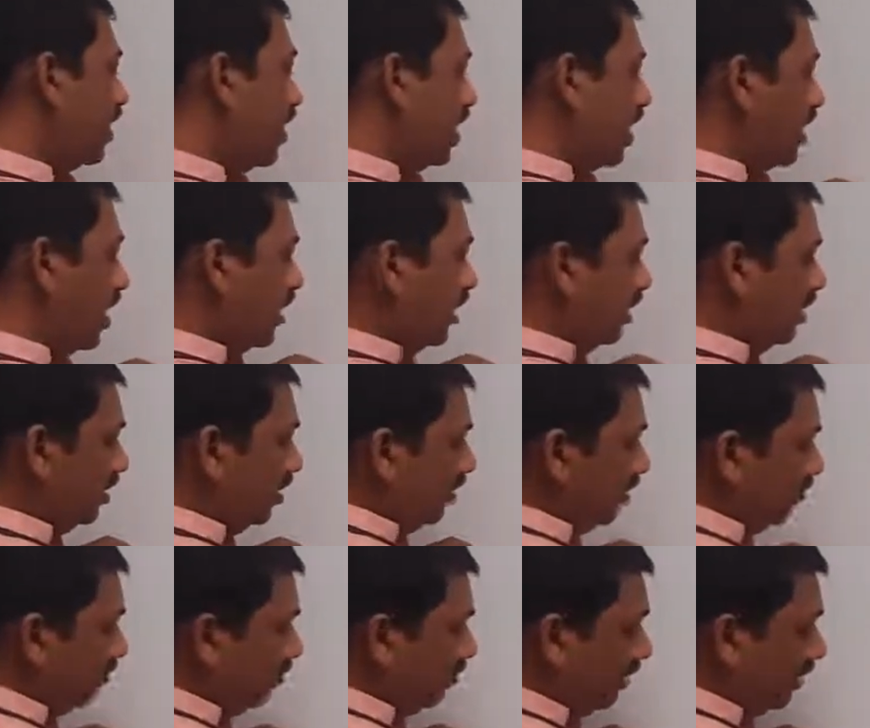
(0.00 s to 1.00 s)
and
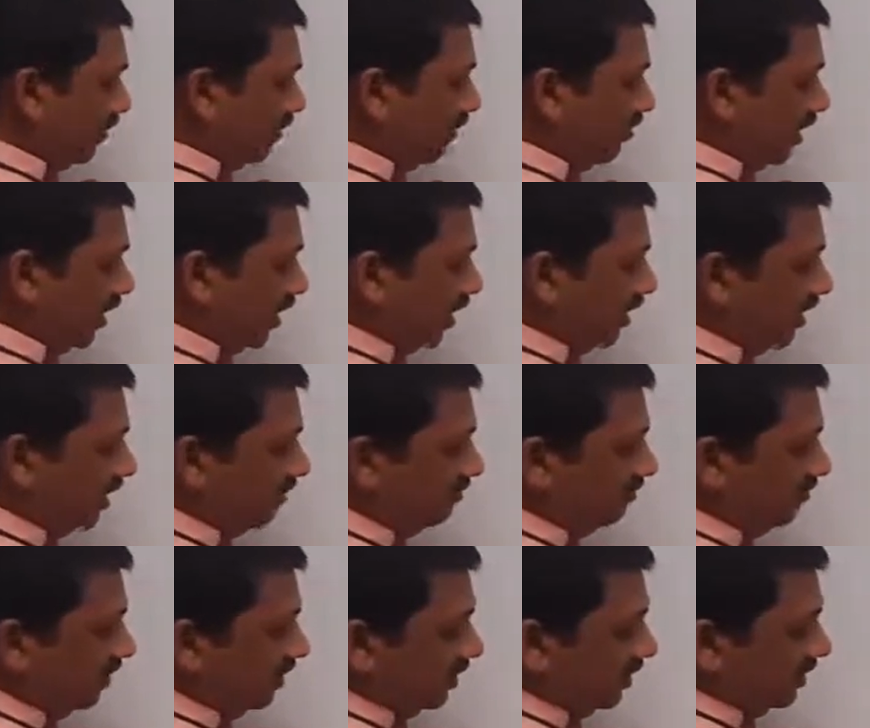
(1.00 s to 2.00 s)
PPID
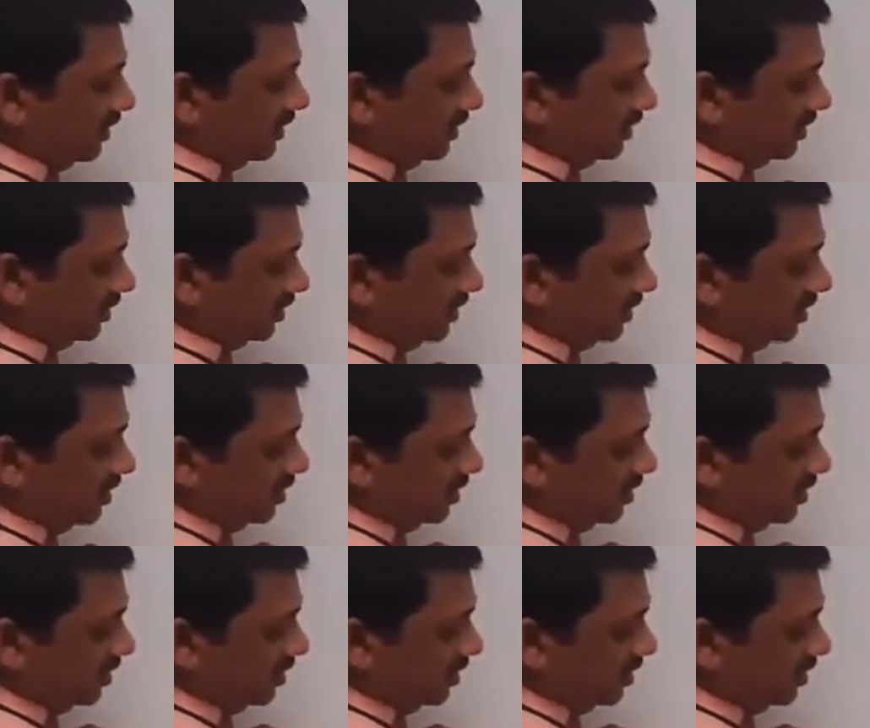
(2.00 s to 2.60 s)
means